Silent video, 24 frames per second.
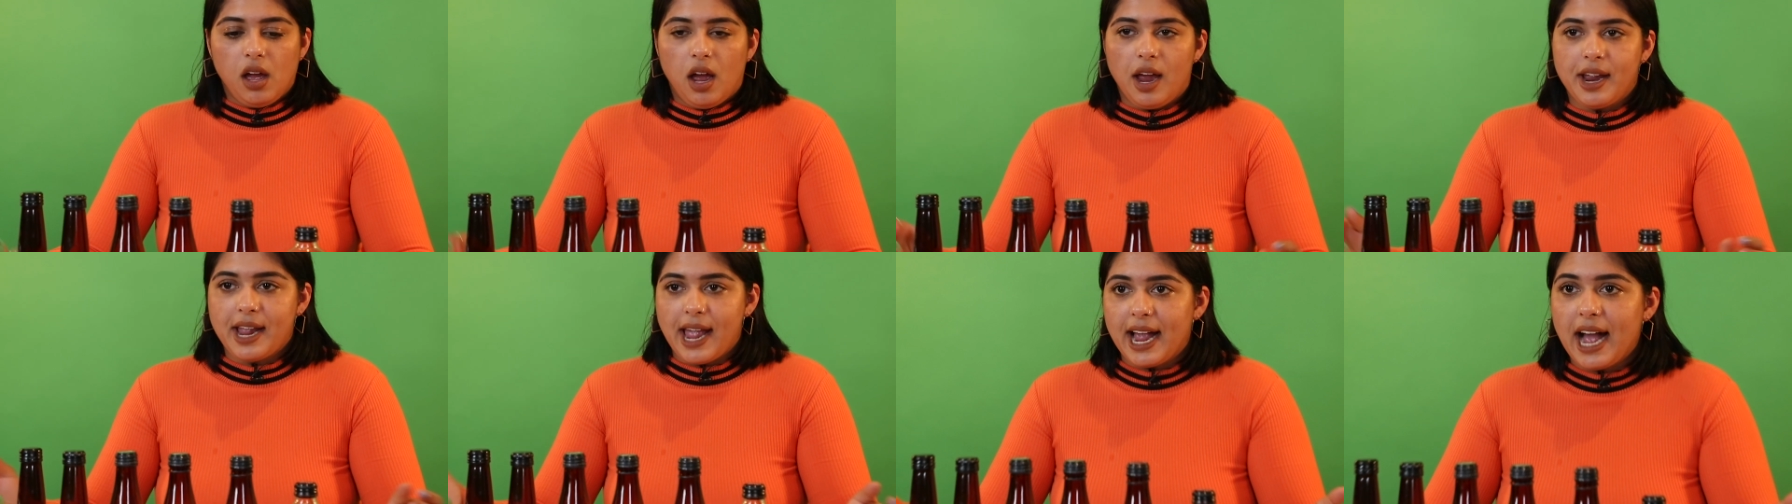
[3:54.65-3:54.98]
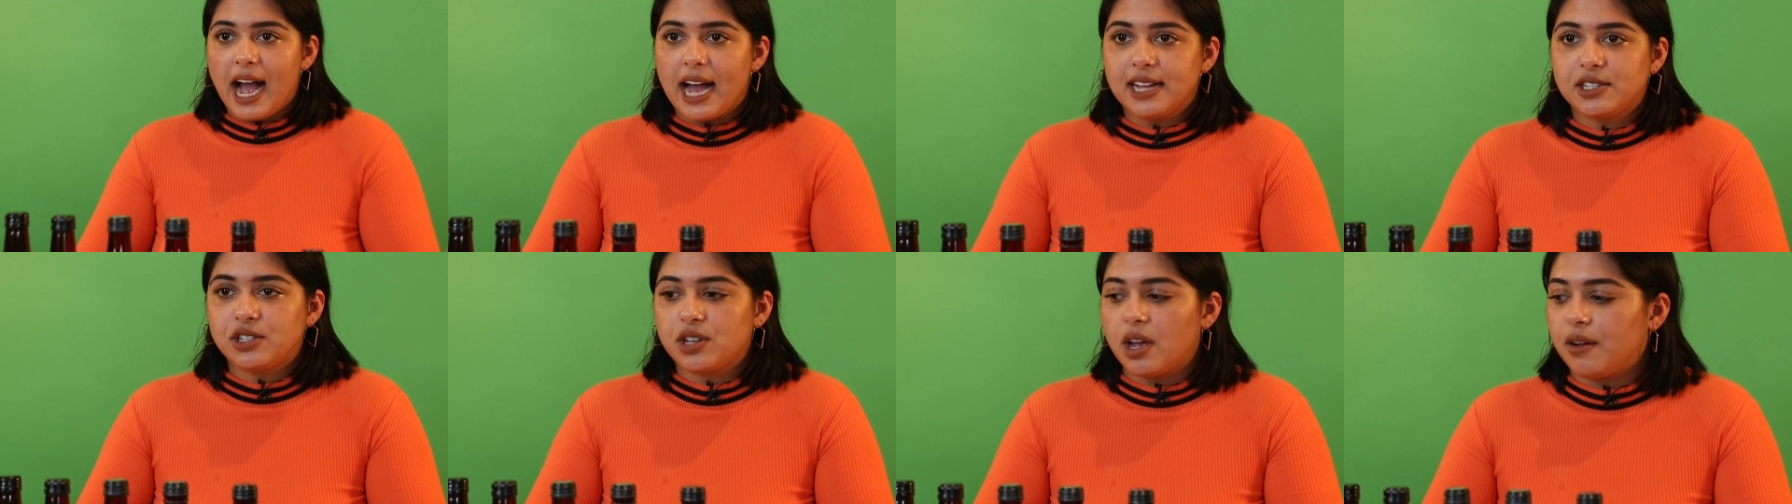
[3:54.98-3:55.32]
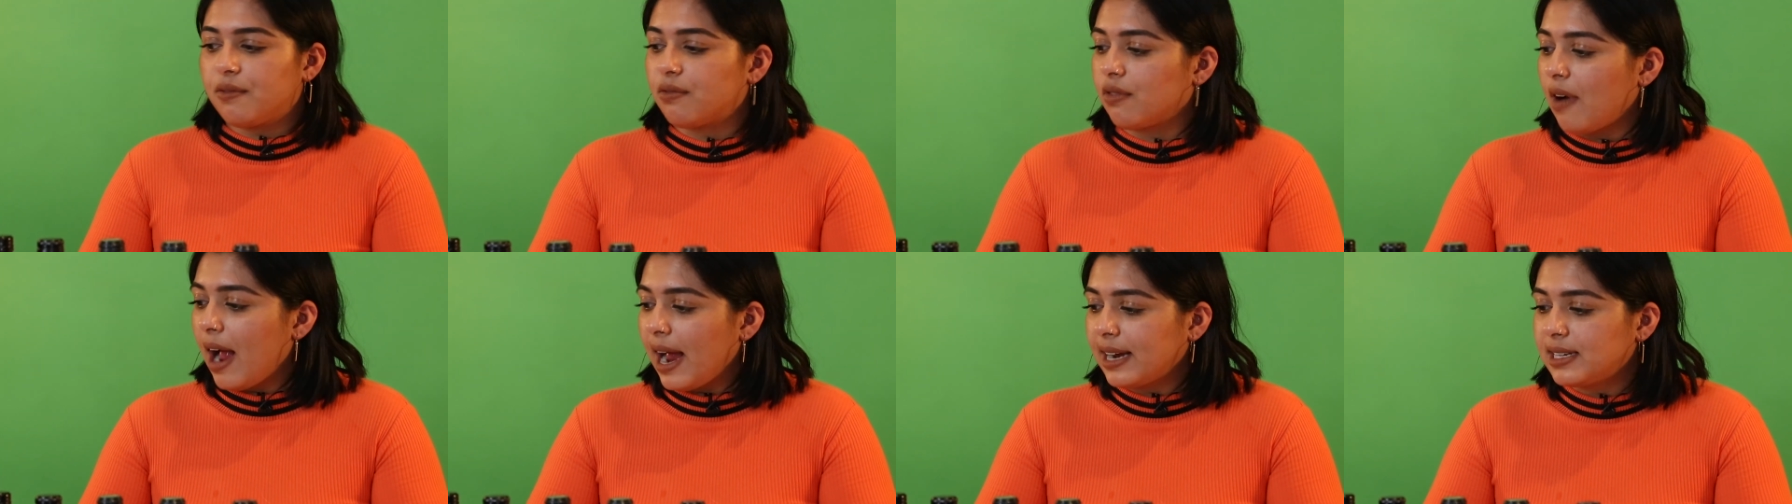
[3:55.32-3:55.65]
Okay guys, so
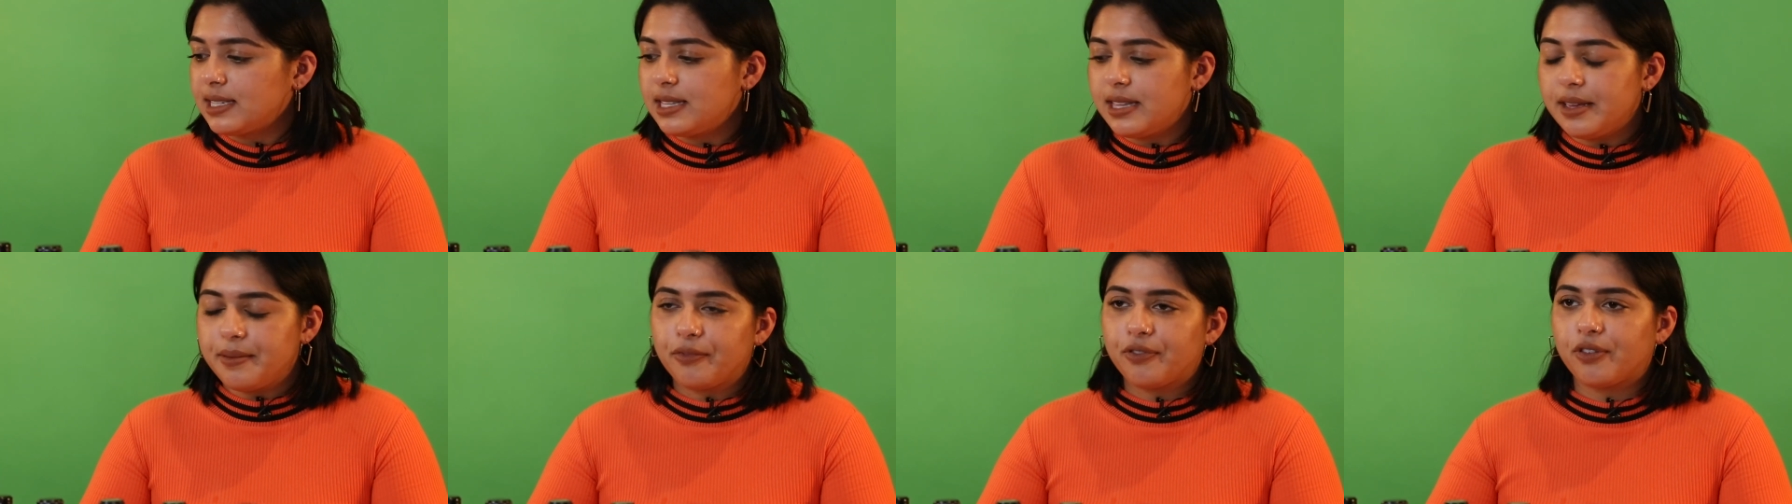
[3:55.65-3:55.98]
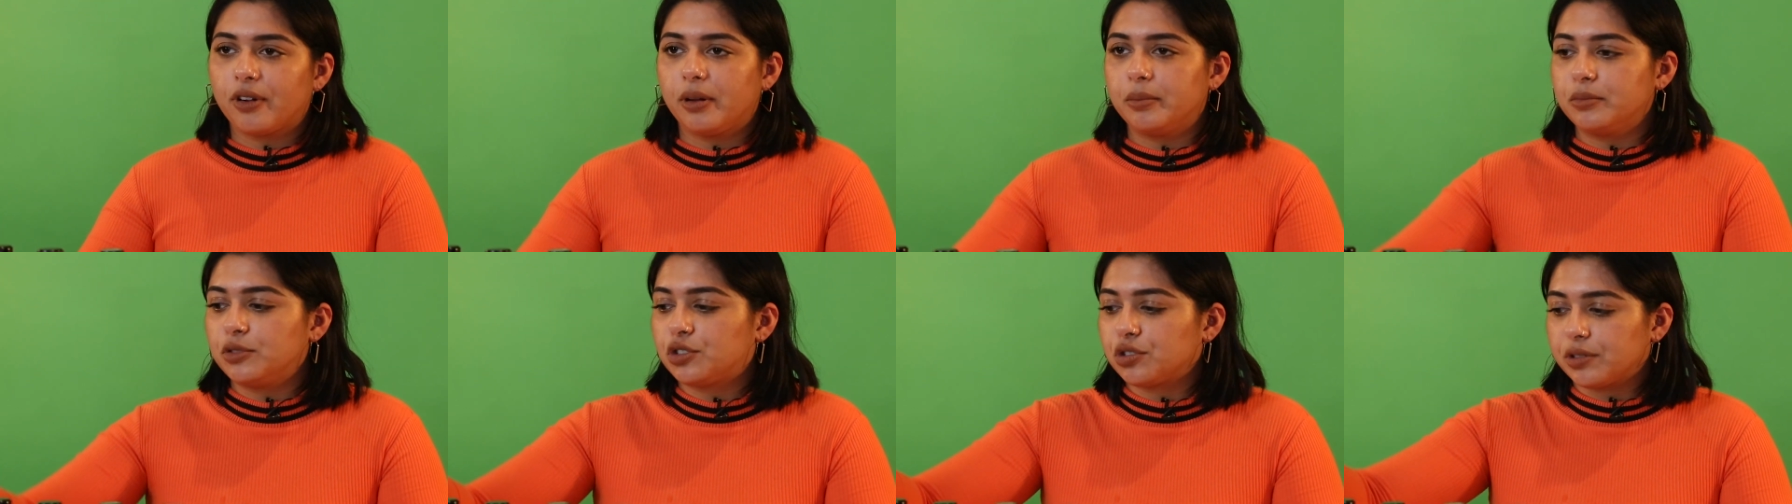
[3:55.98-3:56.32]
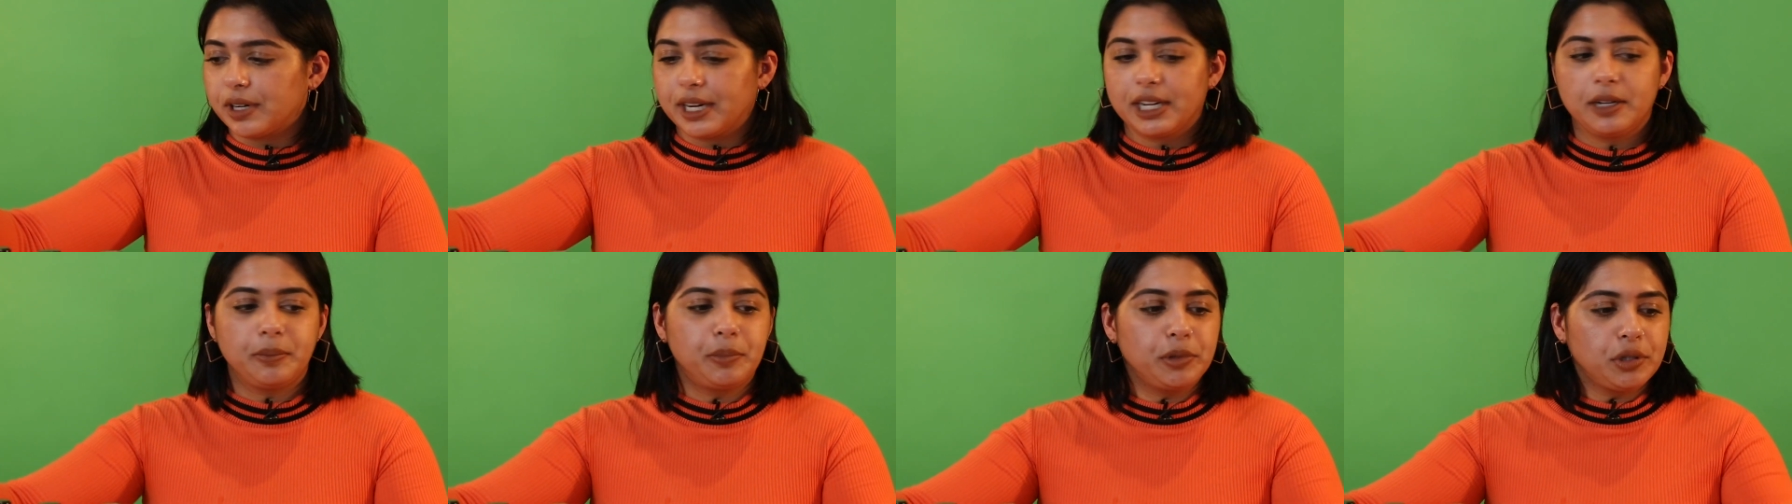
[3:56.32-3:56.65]
I've ranked them from
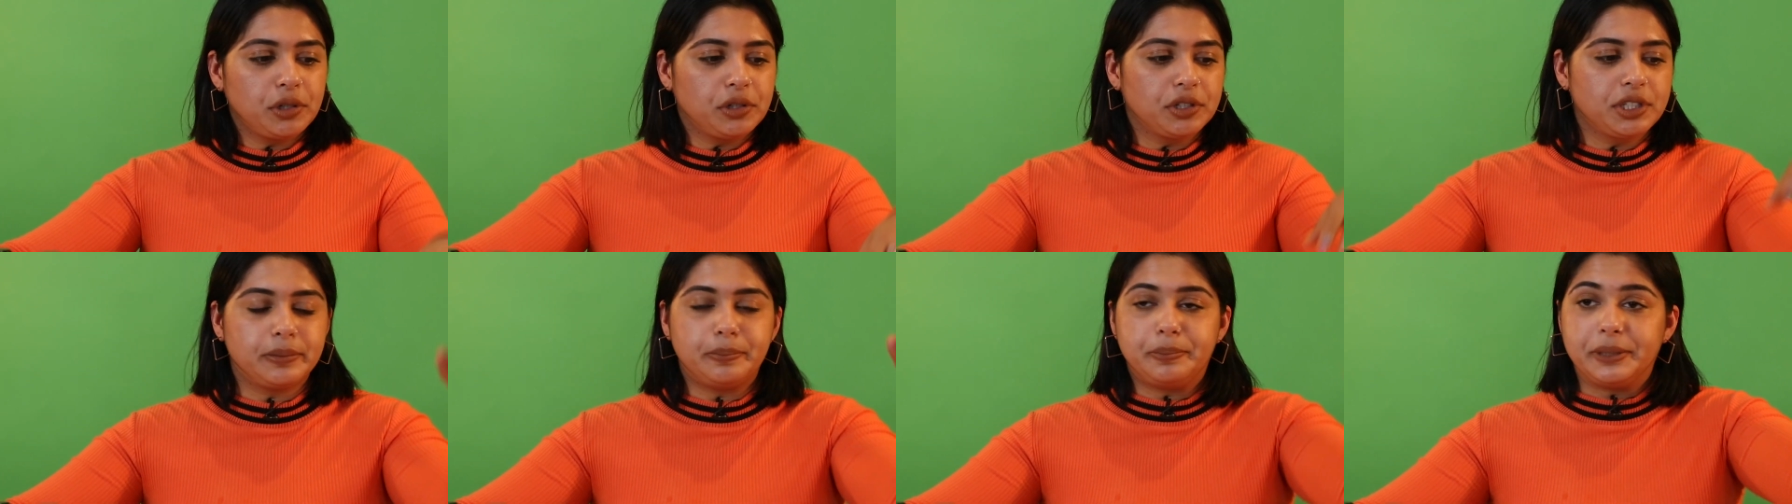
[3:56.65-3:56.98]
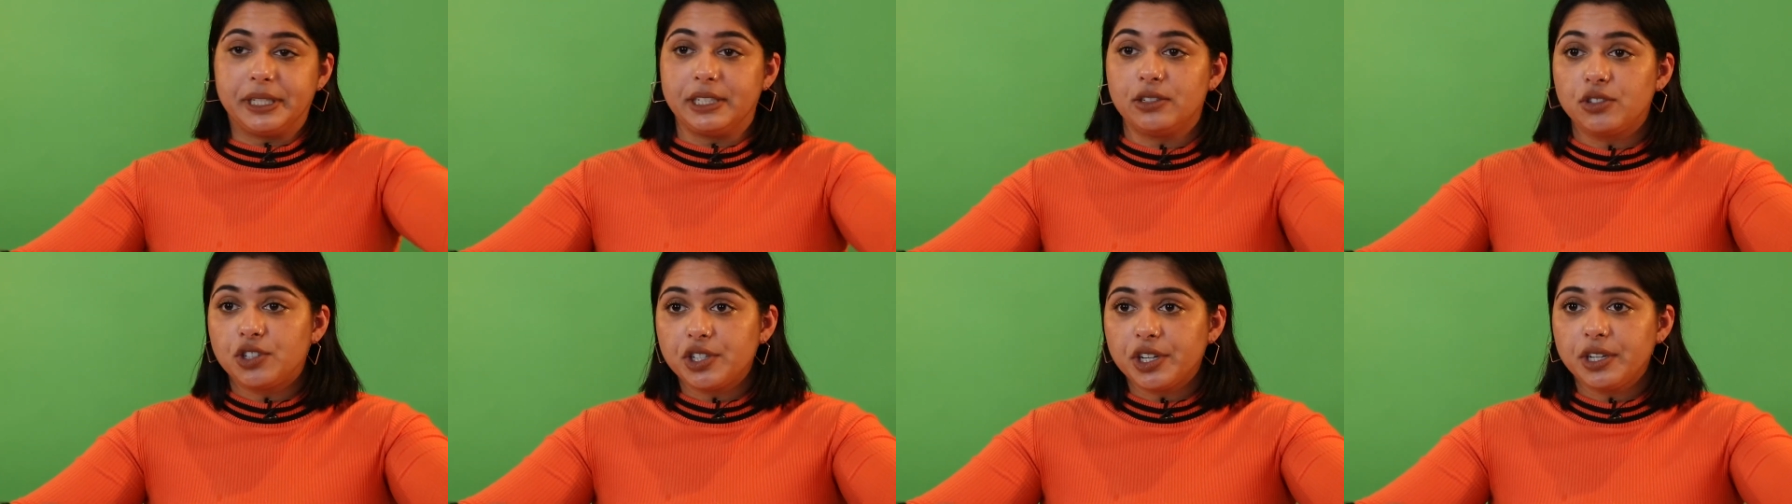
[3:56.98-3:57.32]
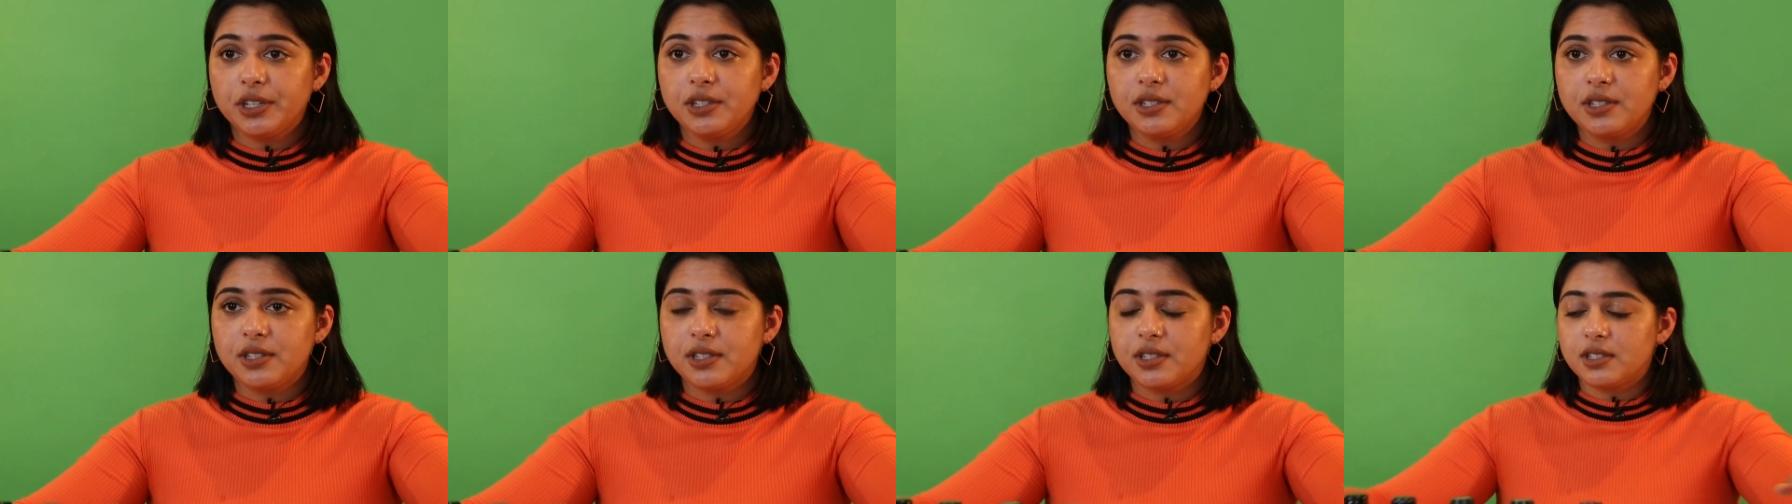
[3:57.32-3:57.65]
drinkable to bin
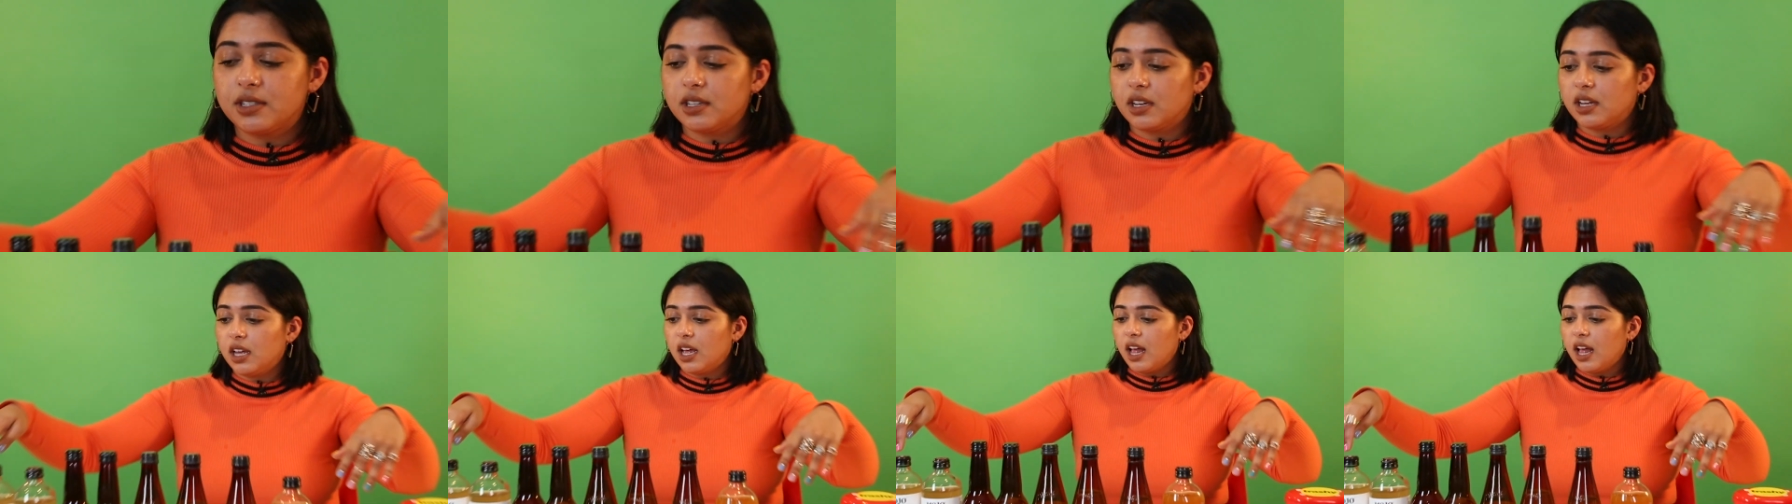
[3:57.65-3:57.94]
juice.